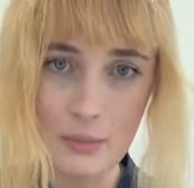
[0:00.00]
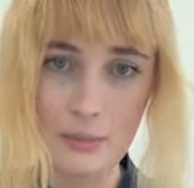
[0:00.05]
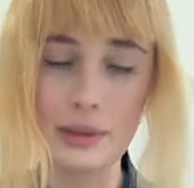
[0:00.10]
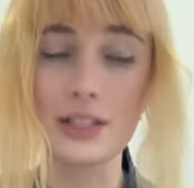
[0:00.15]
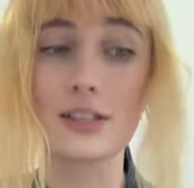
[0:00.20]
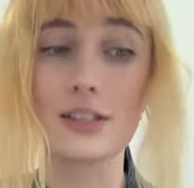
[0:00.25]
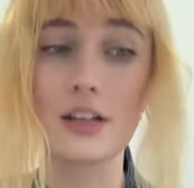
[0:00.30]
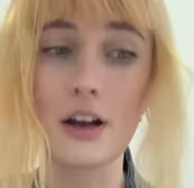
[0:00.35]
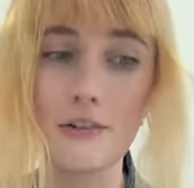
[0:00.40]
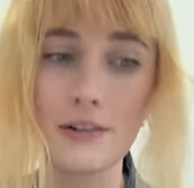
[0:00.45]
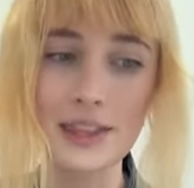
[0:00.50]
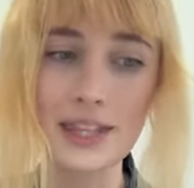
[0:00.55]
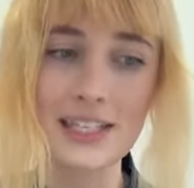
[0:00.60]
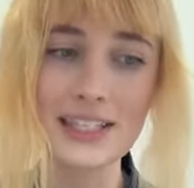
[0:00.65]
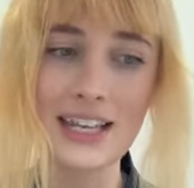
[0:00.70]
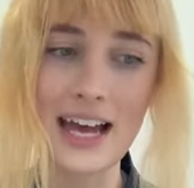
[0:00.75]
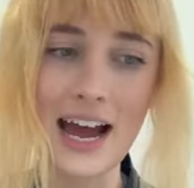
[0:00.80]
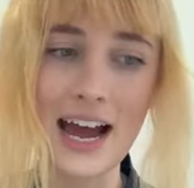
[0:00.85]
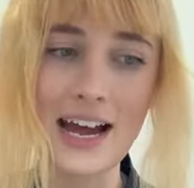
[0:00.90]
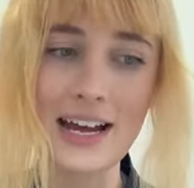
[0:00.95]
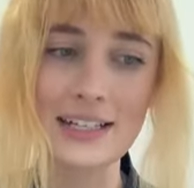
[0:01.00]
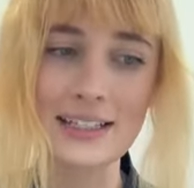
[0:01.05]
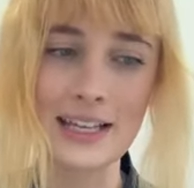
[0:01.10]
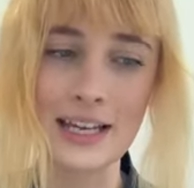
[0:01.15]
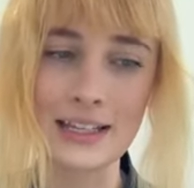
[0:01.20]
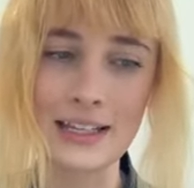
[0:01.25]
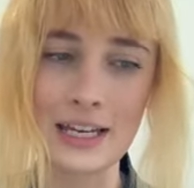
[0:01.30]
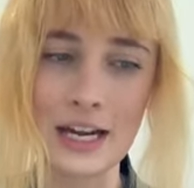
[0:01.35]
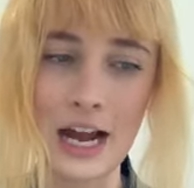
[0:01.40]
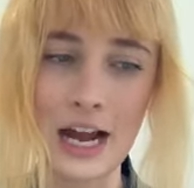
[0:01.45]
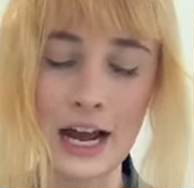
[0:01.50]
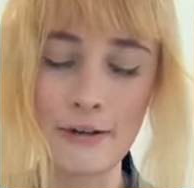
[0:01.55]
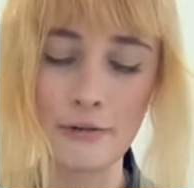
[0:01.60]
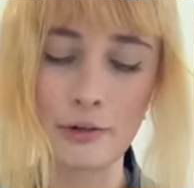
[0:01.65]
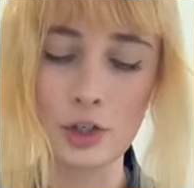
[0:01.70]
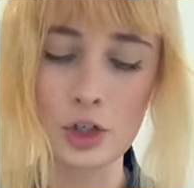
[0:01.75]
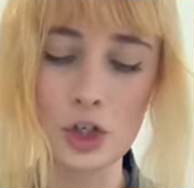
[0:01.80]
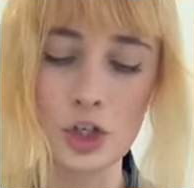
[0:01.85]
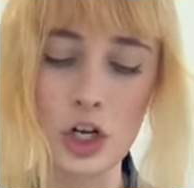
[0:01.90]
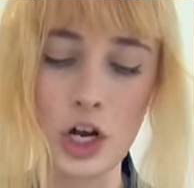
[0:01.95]
But let's start with the size, and then I
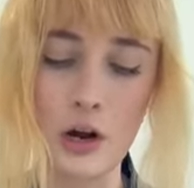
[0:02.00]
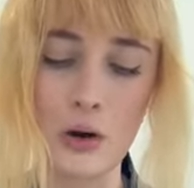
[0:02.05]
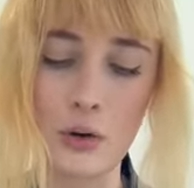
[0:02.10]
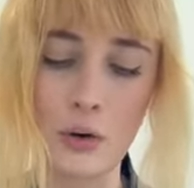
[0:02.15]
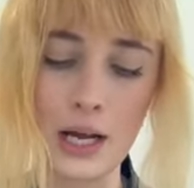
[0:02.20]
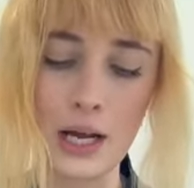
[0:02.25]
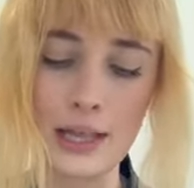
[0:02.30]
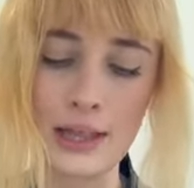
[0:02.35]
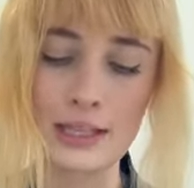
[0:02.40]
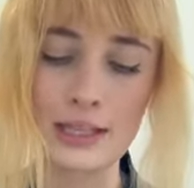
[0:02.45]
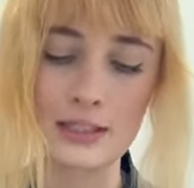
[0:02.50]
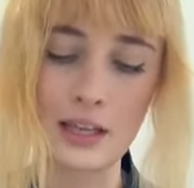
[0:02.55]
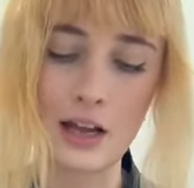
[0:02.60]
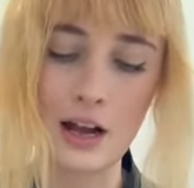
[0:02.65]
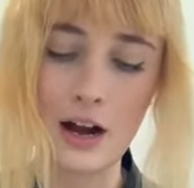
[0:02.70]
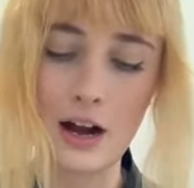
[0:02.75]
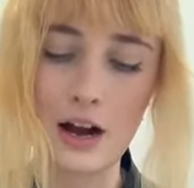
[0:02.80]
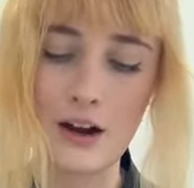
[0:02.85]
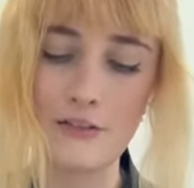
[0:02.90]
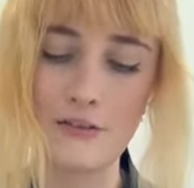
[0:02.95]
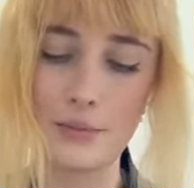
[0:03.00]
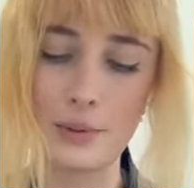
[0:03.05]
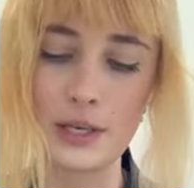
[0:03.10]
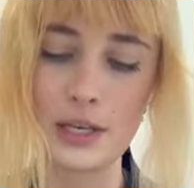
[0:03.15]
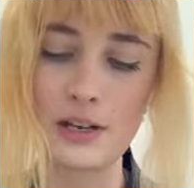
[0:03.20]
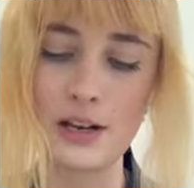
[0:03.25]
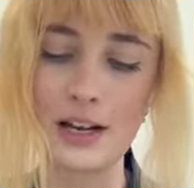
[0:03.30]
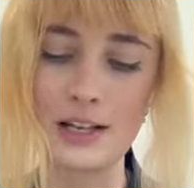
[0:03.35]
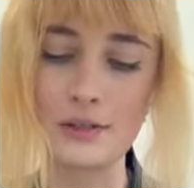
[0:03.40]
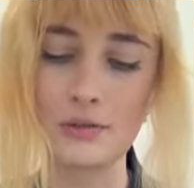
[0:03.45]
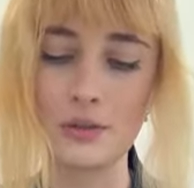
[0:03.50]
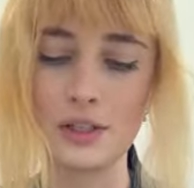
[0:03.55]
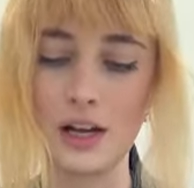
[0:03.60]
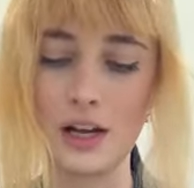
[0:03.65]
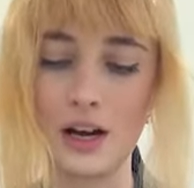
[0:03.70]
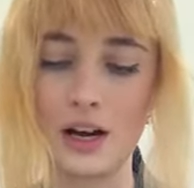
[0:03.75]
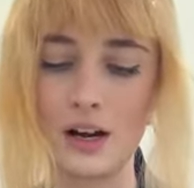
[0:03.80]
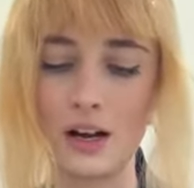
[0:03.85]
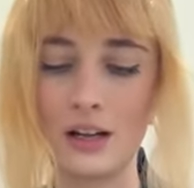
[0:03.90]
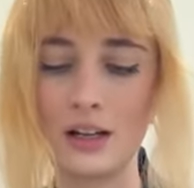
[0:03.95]
will show this off, but you guys will
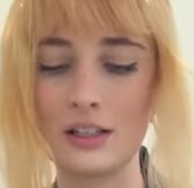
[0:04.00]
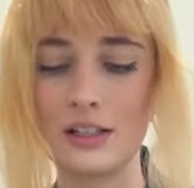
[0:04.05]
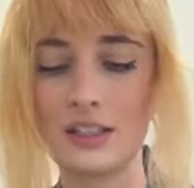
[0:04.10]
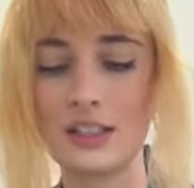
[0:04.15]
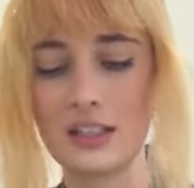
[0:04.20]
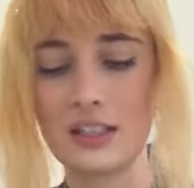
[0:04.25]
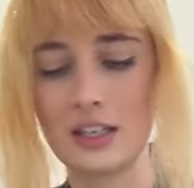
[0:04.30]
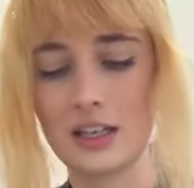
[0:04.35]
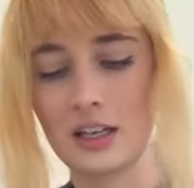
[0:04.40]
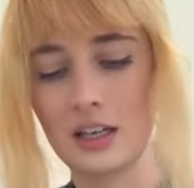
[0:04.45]
not